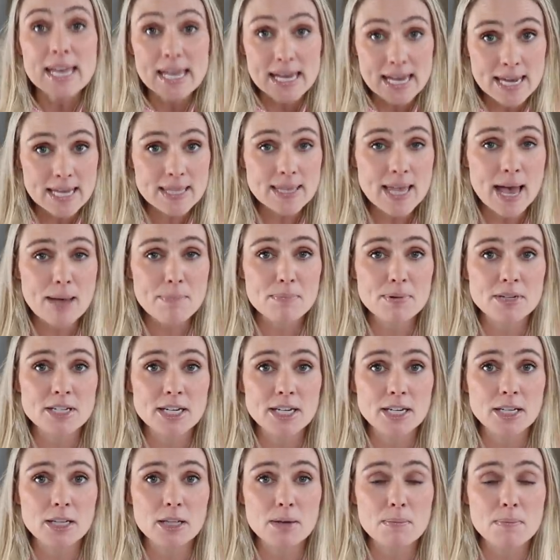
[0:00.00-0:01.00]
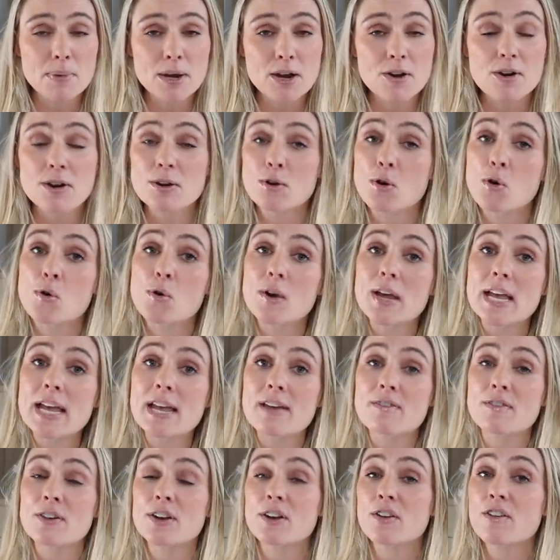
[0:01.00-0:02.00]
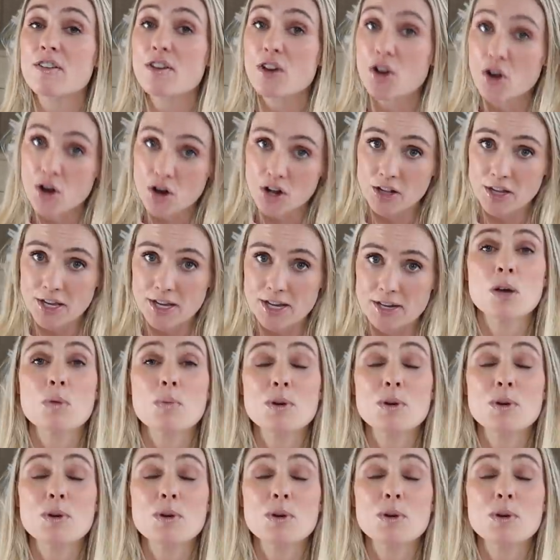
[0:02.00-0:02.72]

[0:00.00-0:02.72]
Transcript: in that particular period or even earlier,